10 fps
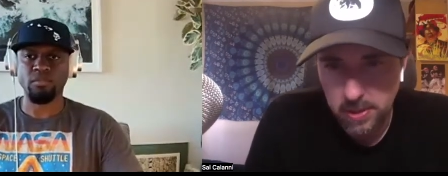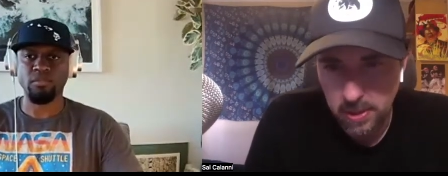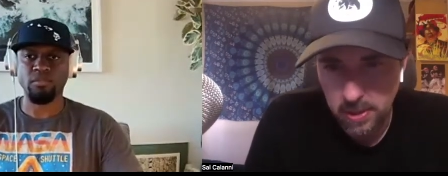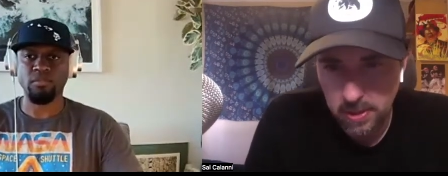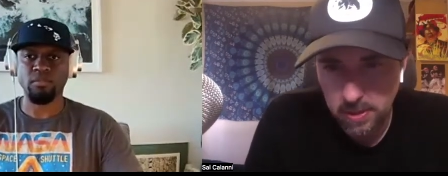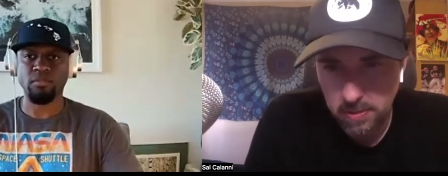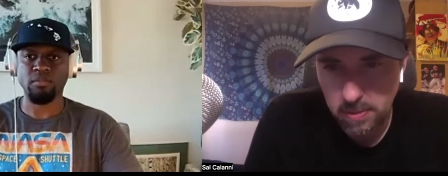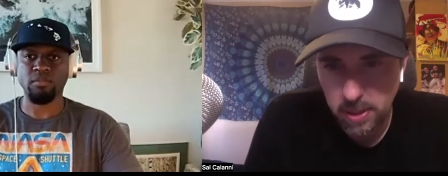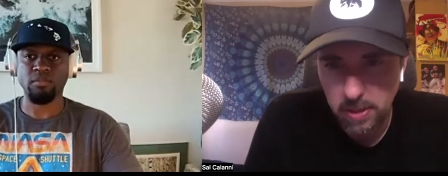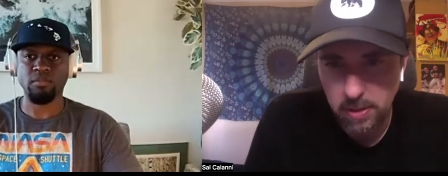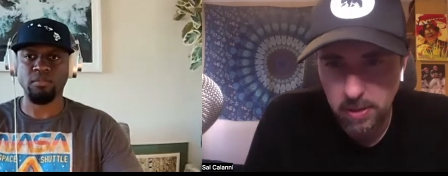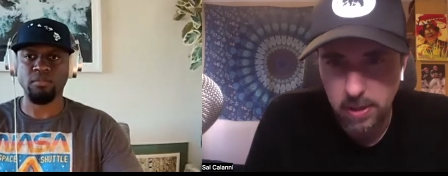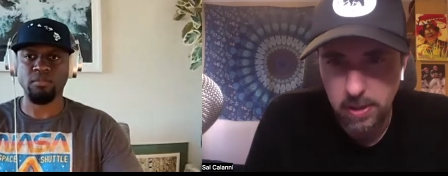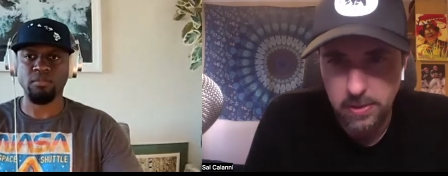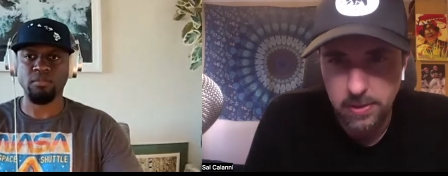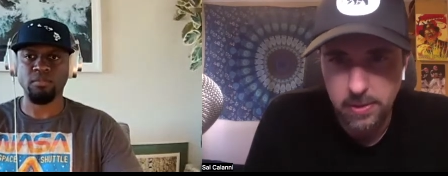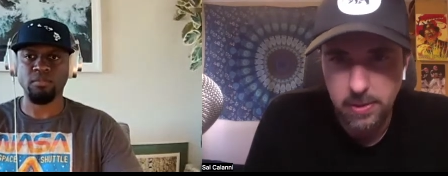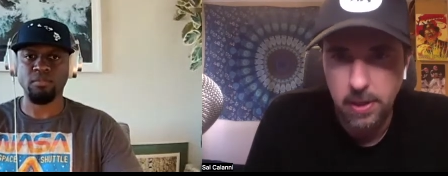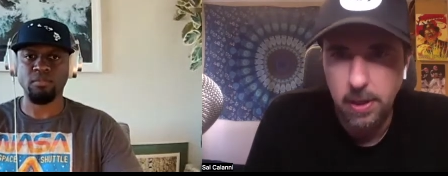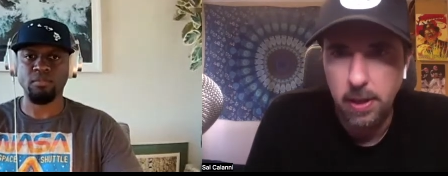Speaker 1: it? Where is
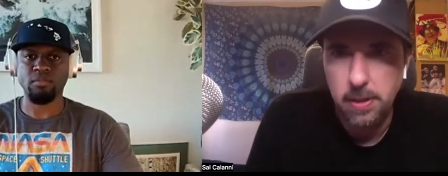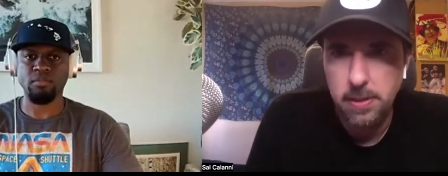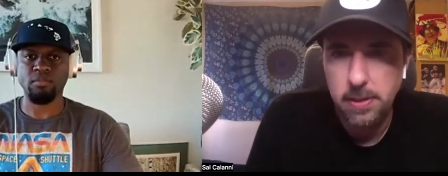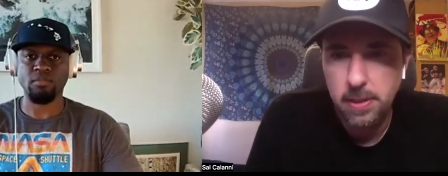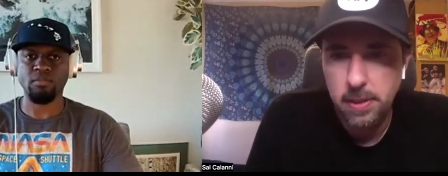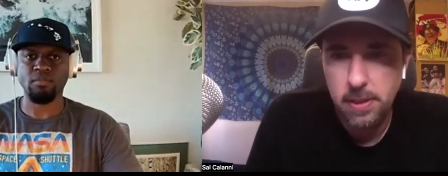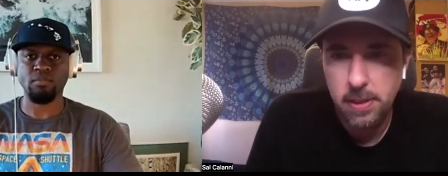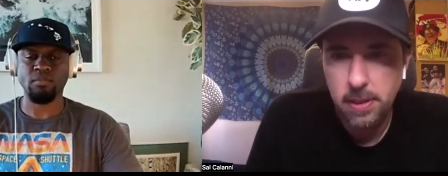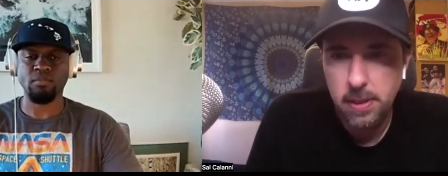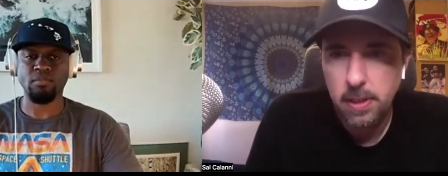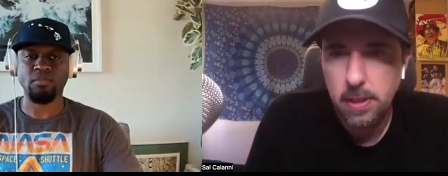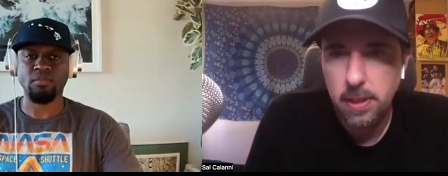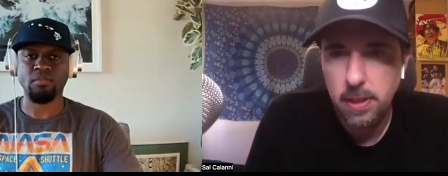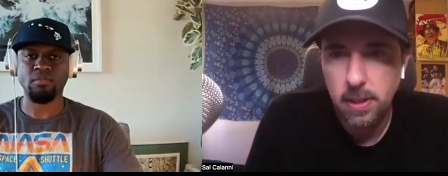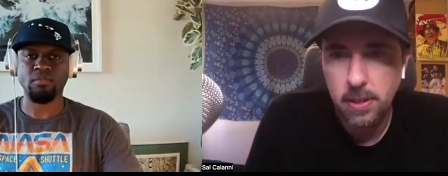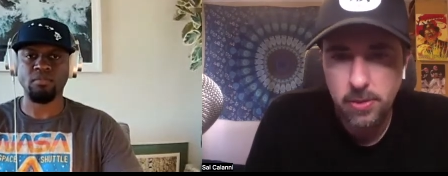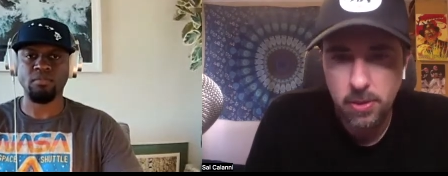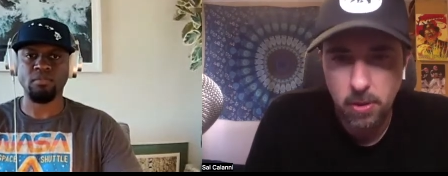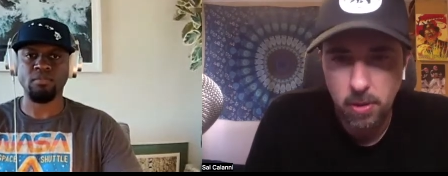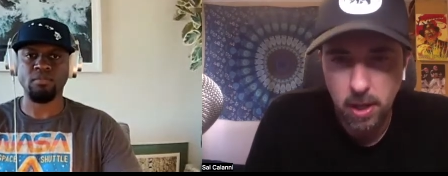it?
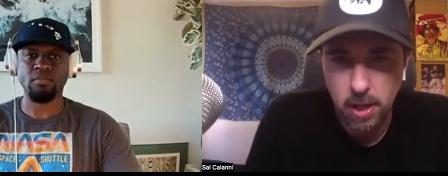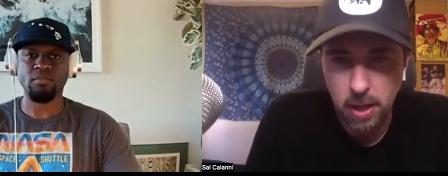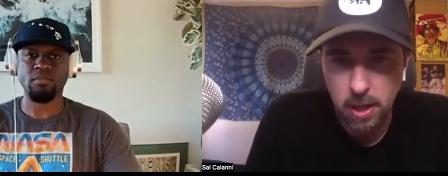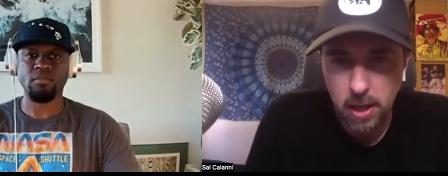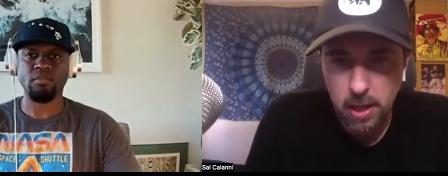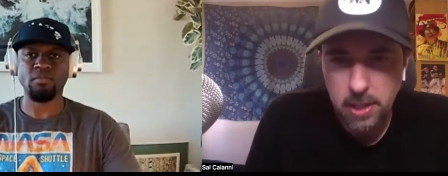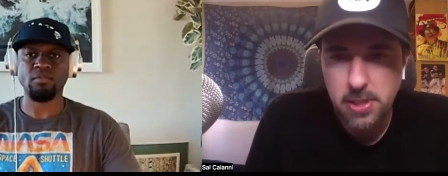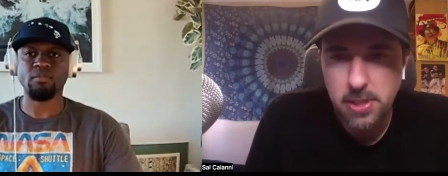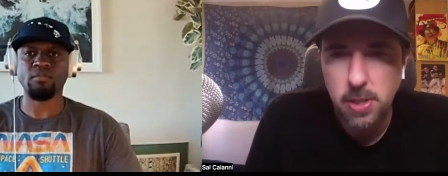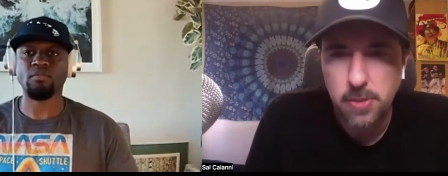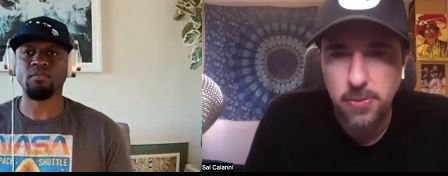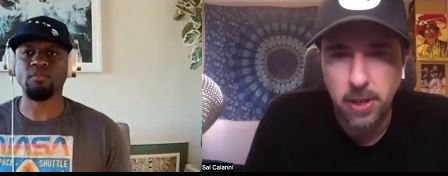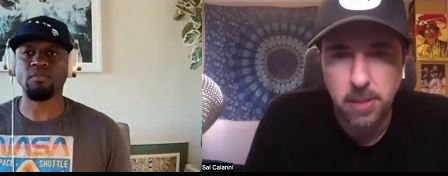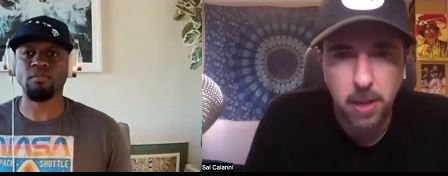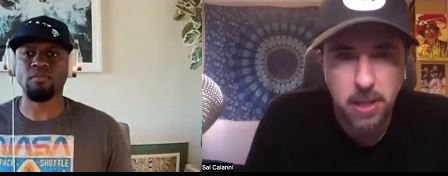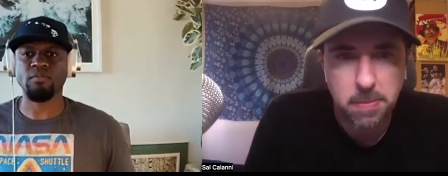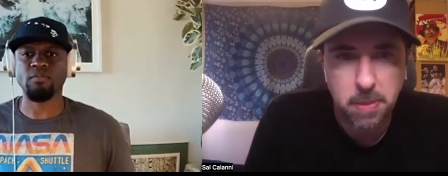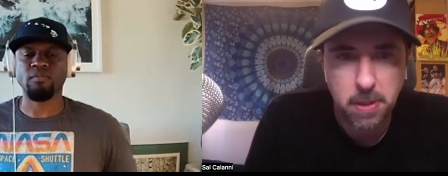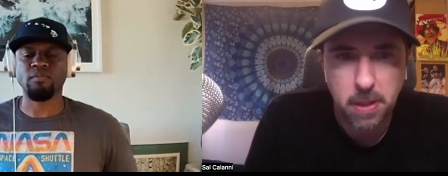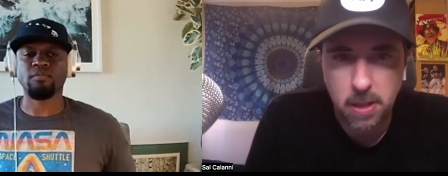So, uh, because it's it's funny, man. It's been
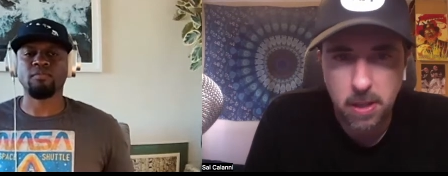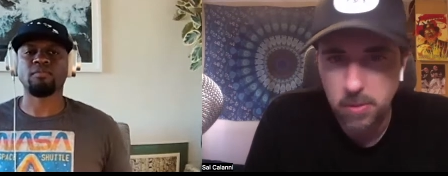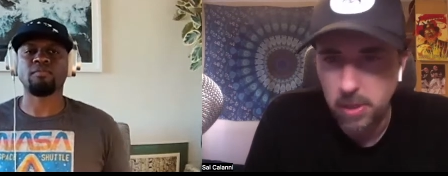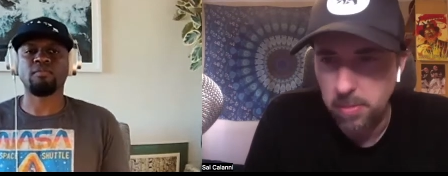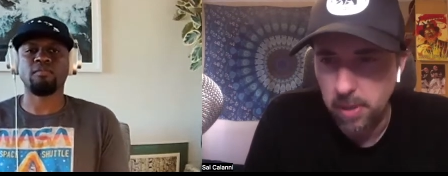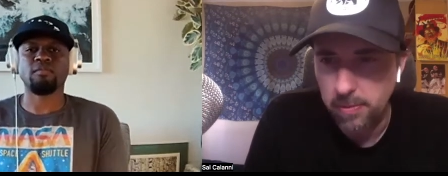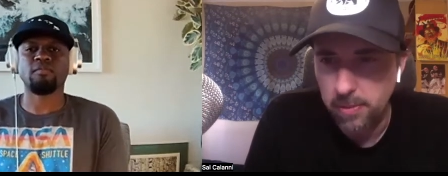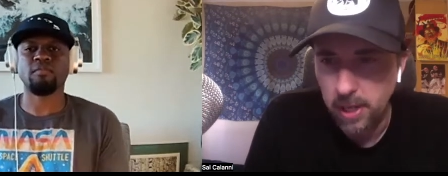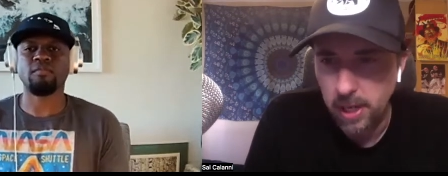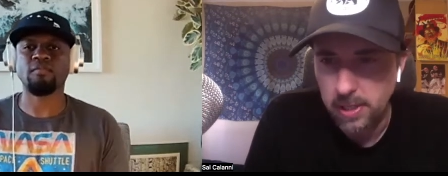a long week, but I forgot